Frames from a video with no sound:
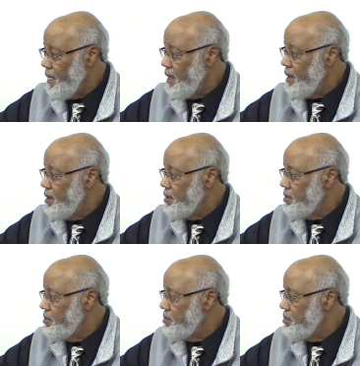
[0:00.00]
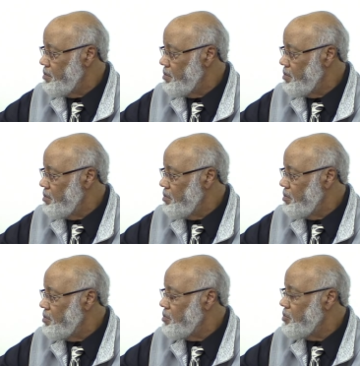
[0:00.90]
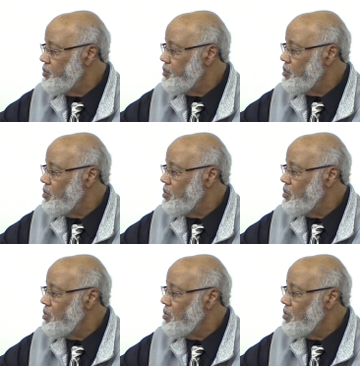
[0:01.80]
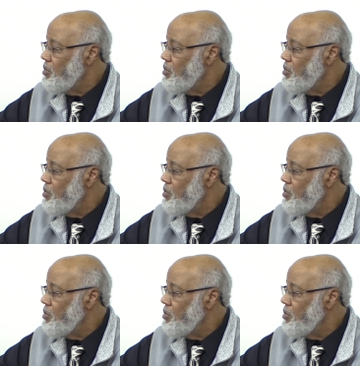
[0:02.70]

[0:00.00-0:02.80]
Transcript: No one is speaking in this clip.